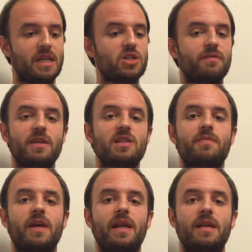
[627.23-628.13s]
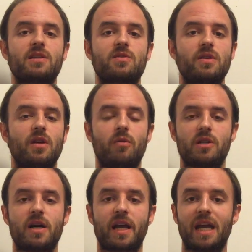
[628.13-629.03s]
Each of these planets,
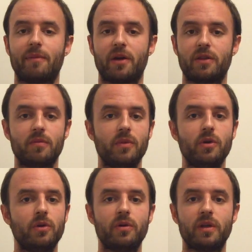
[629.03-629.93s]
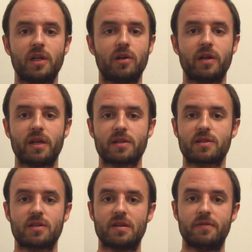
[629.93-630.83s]
we're talking about the Moon,
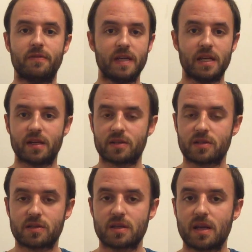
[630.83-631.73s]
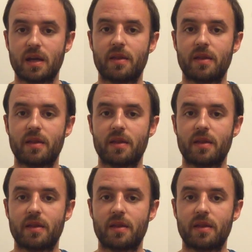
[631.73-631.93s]
Uranus, Venus,